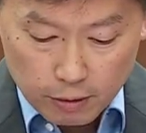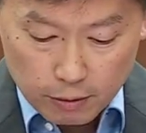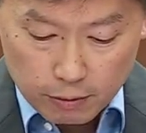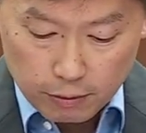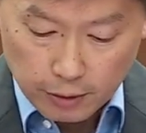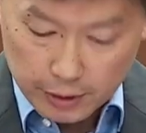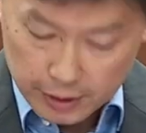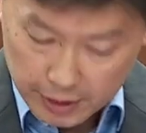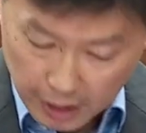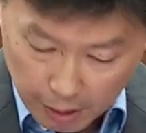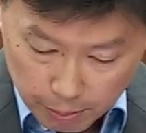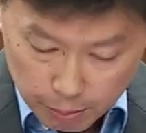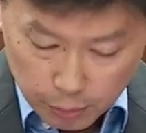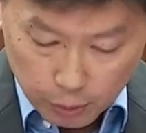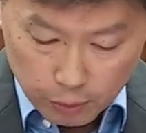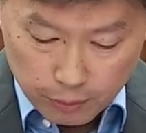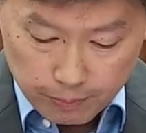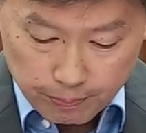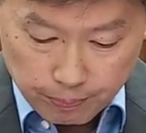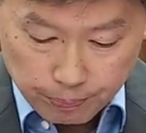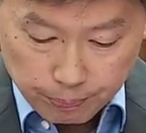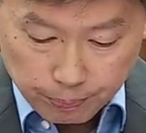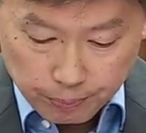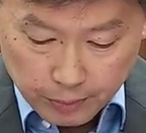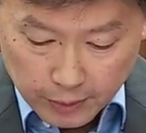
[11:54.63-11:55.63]
For example,
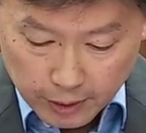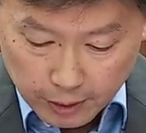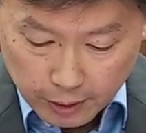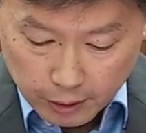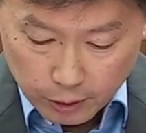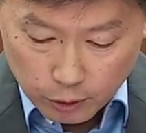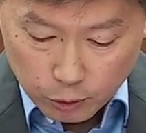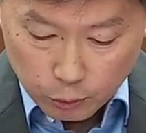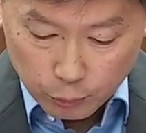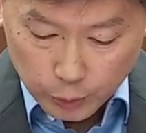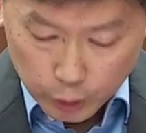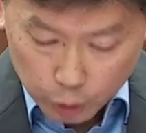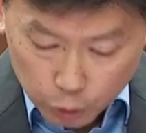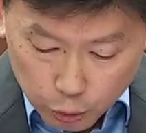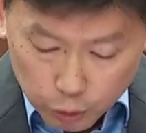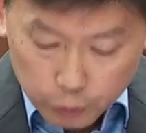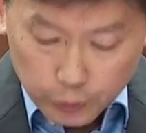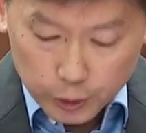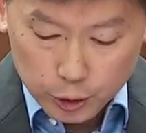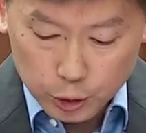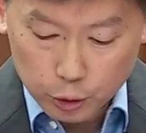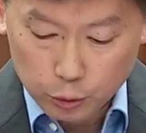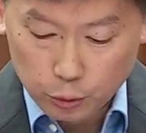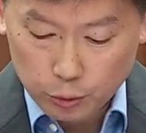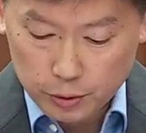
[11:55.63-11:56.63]
we could
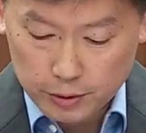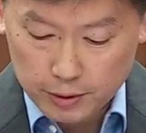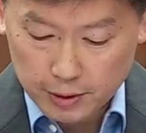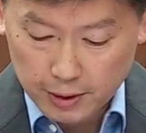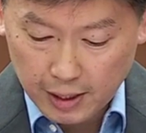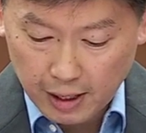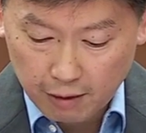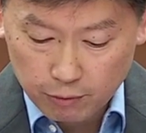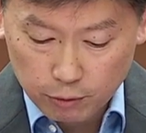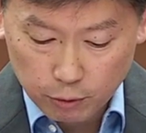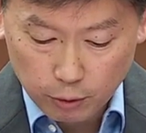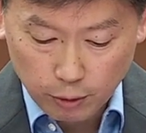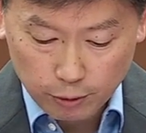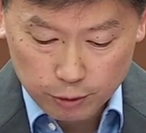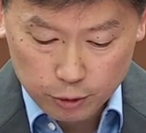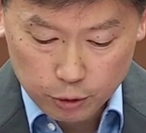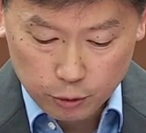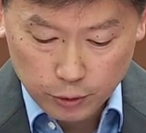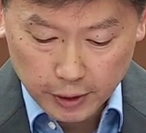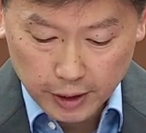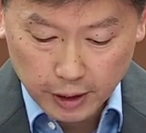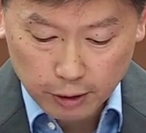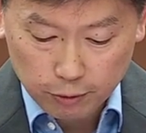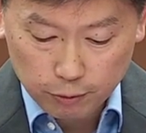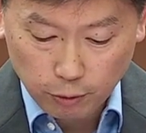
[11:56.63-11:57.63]
reduce the level of
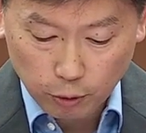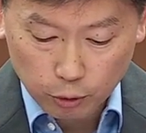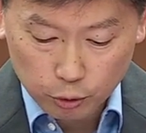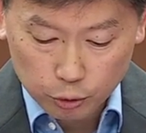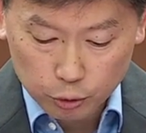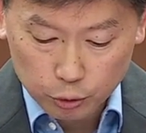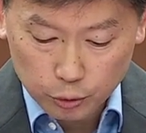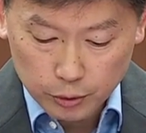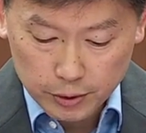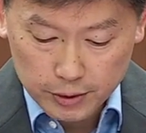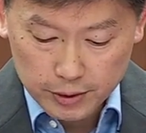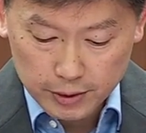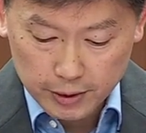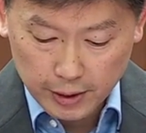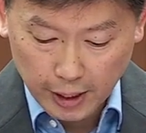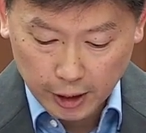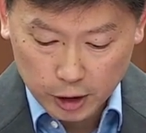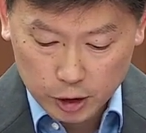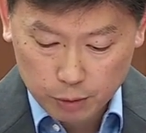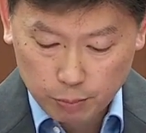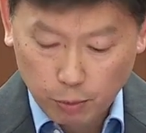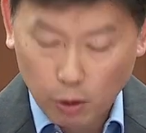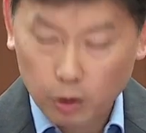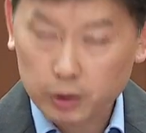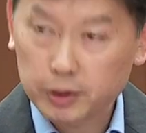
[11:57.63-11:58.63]
screening for goods
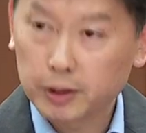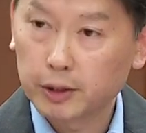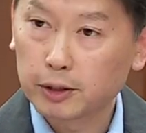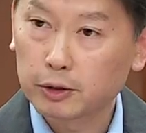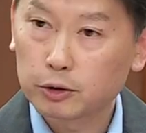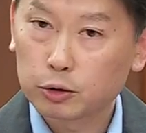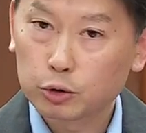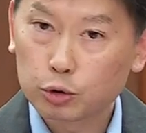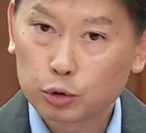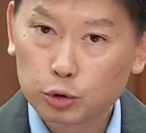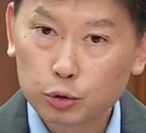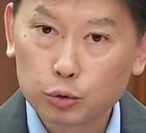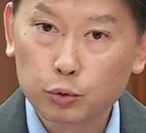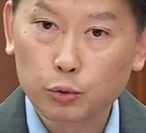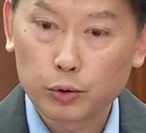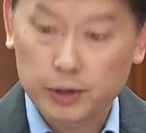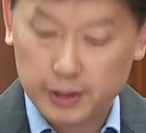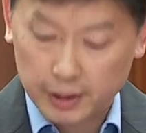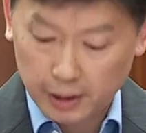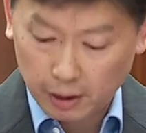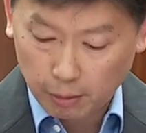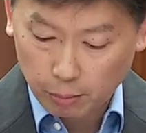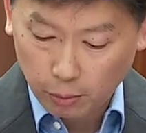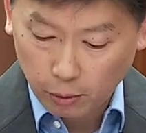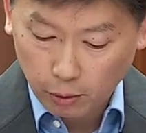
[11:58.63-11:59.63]
exported through
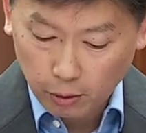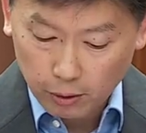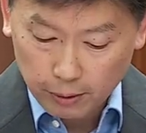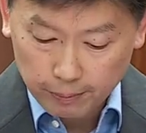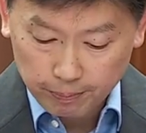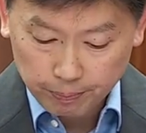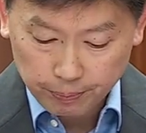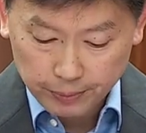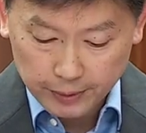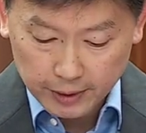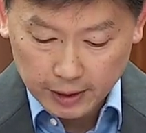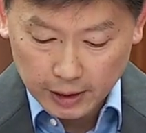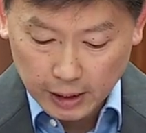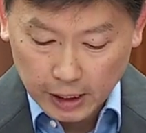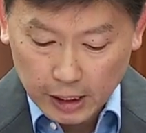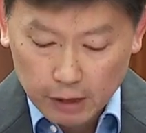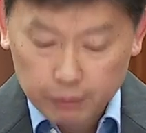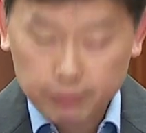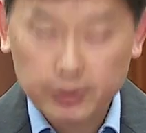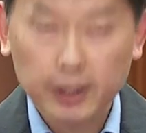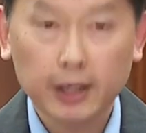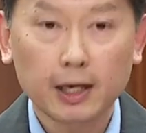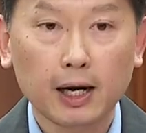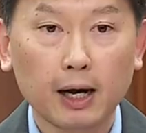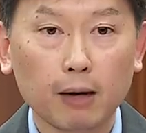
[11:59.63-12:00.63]
Singapore
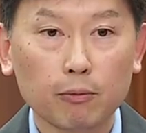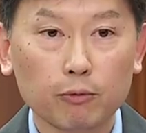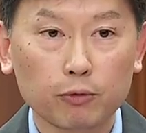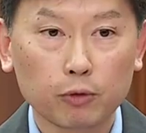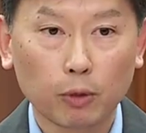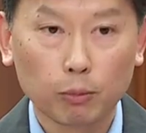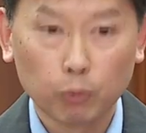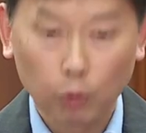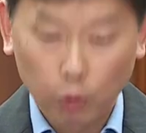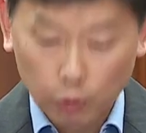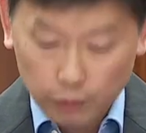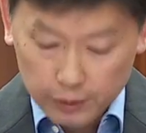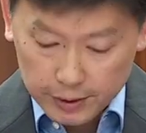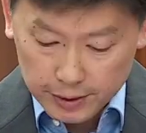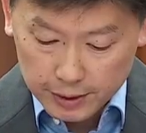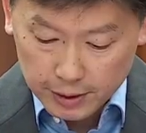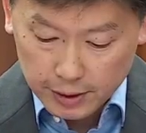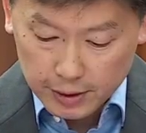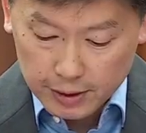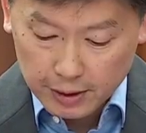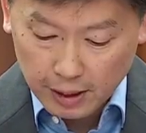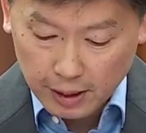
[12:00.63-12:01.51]
if they come from overseas